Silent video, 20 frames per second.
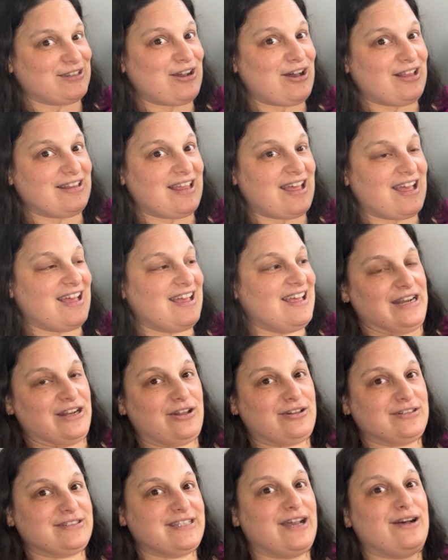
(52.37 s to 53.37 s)
collar, and
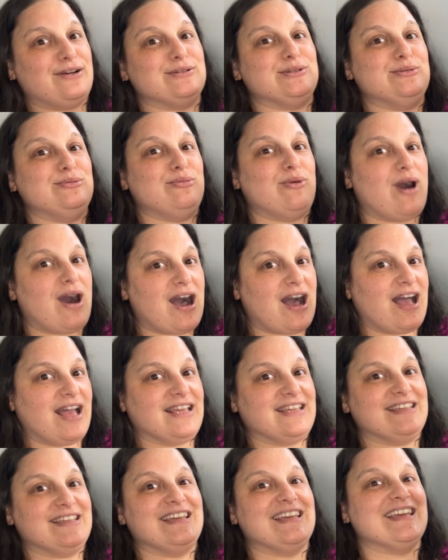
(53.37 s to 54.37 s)
I'll tell you
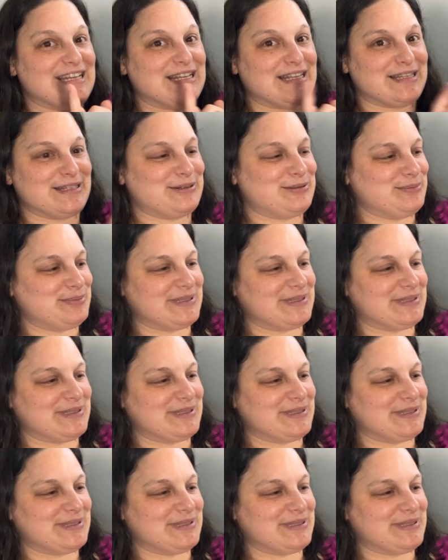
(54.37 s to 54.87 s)
why in a little